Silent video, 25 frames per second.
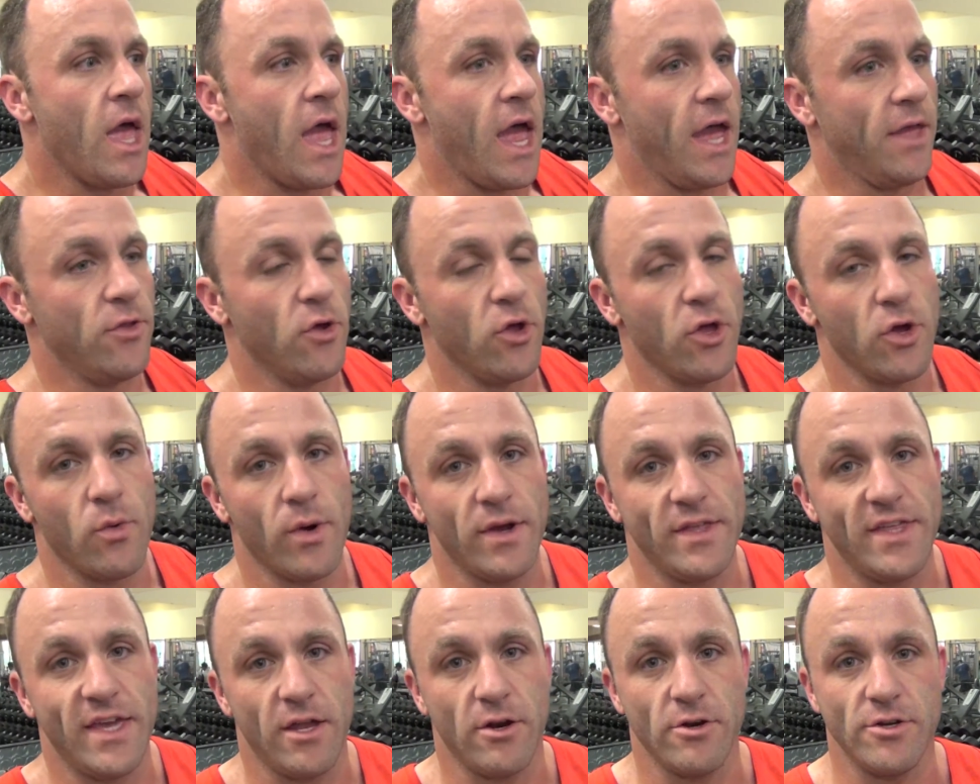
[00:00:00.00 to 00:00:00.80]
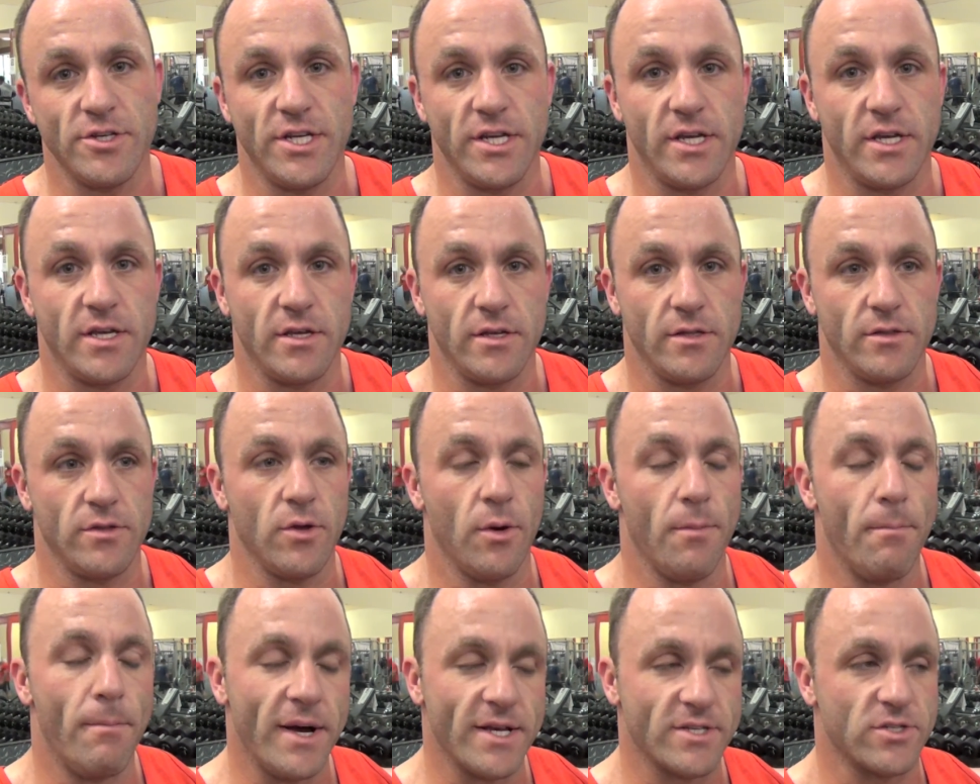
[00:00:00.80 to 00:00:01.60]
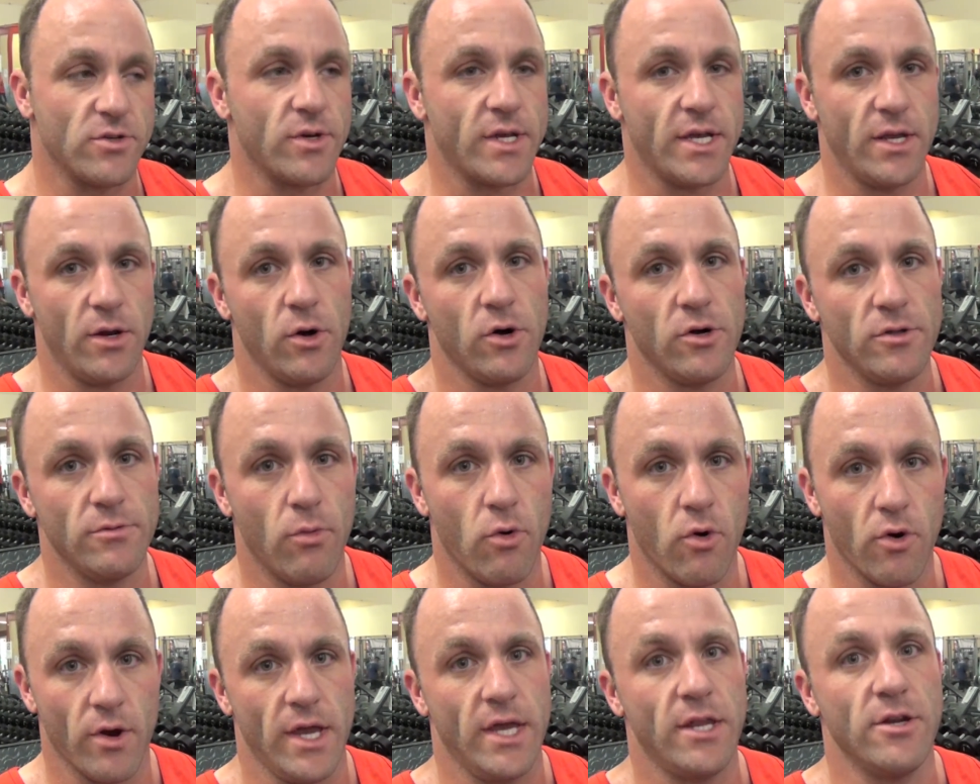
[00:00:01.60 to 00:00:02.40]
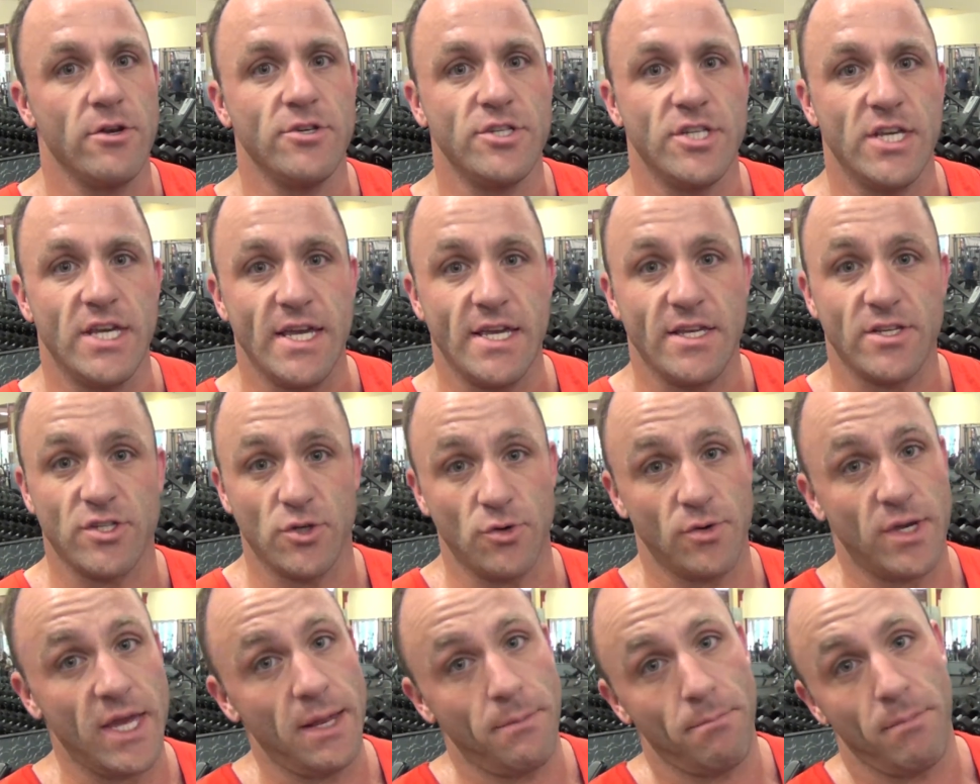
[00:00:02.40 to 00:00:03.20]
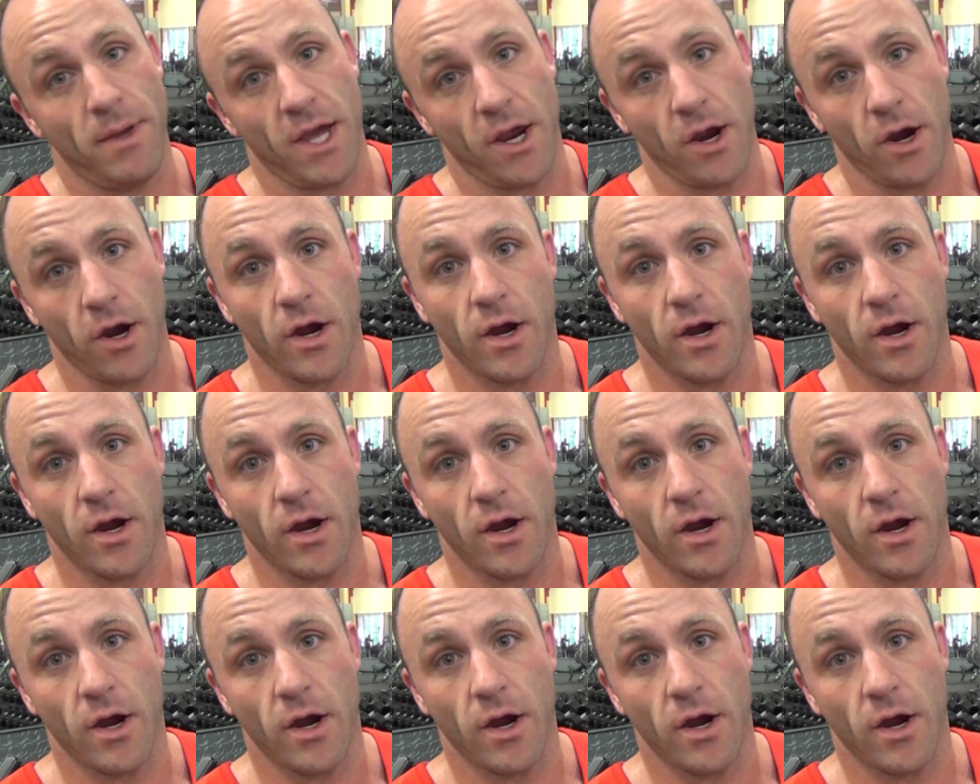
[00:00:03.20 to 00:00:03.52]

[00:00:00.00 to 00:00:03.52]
And the only way the muscle can hold more energy is to get bigger.